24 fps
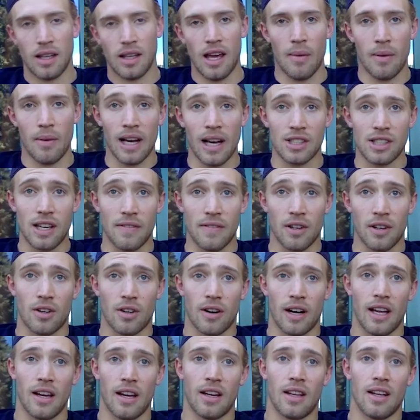Yeah, we actually have a
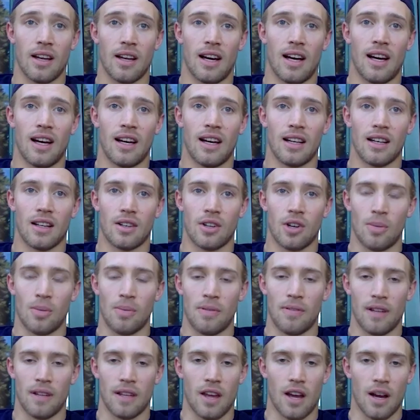great
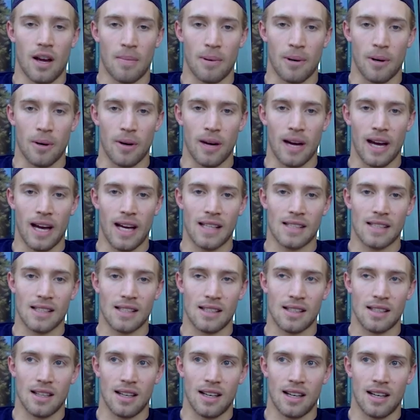group of like young pro guys,
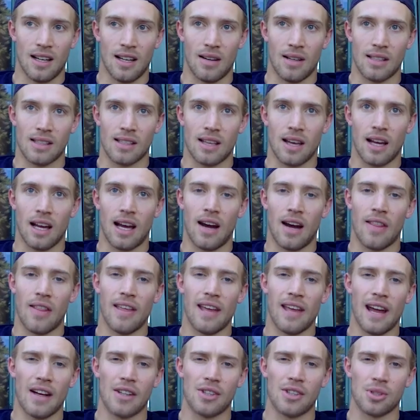and it's out of
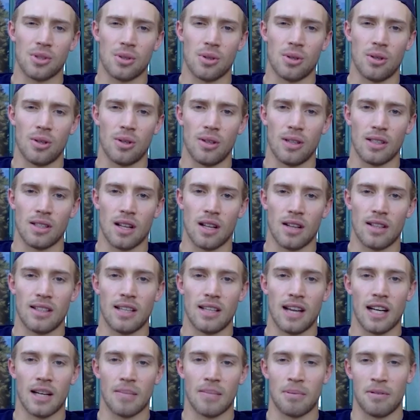the Edge School. It's called the
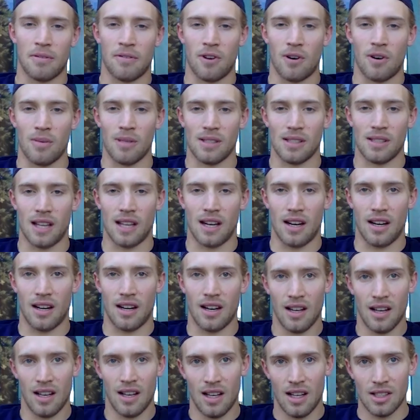Duckett Performance
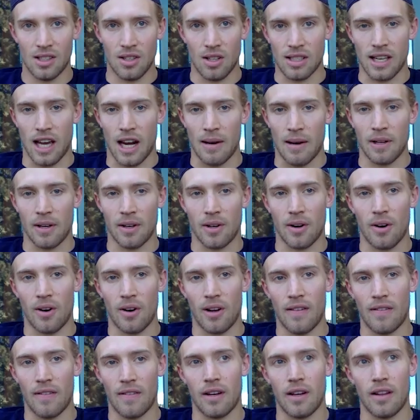Center. So it's kind of been
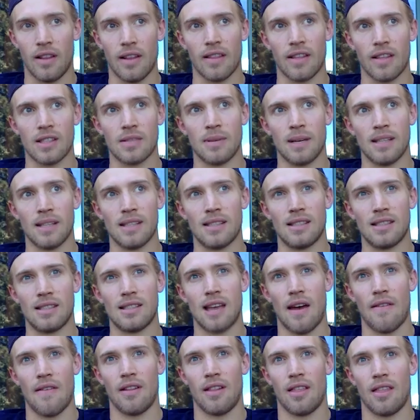growing every year. I think this is my
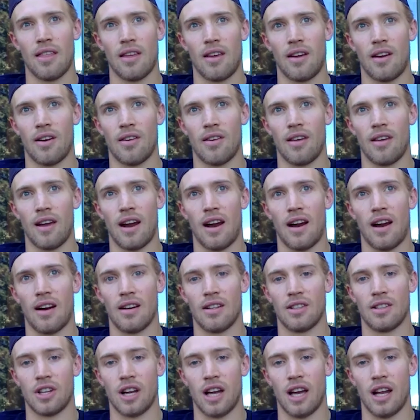7th year
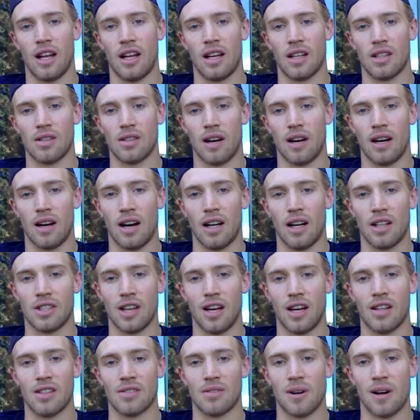there training. So our
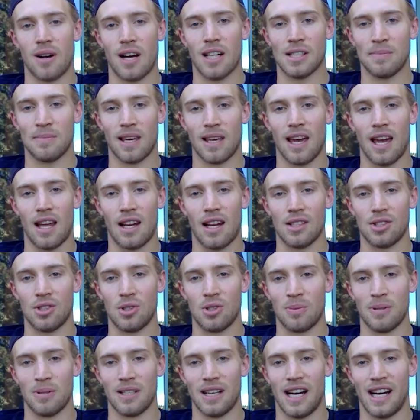trainers are Ross McCain. He's
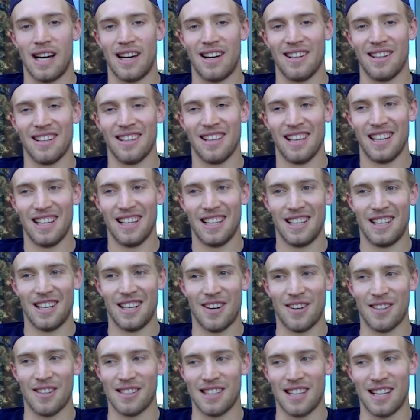super dialed. He
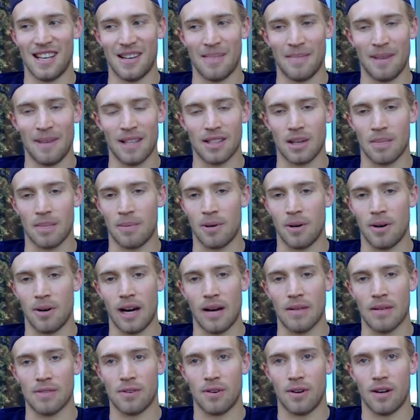always makes good
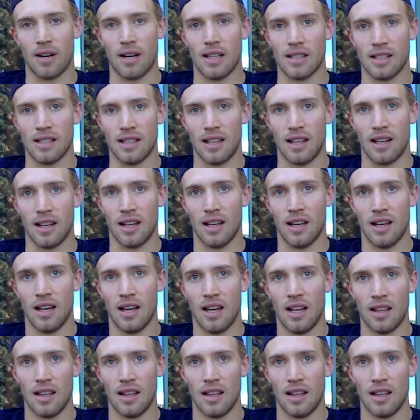programs for us. And then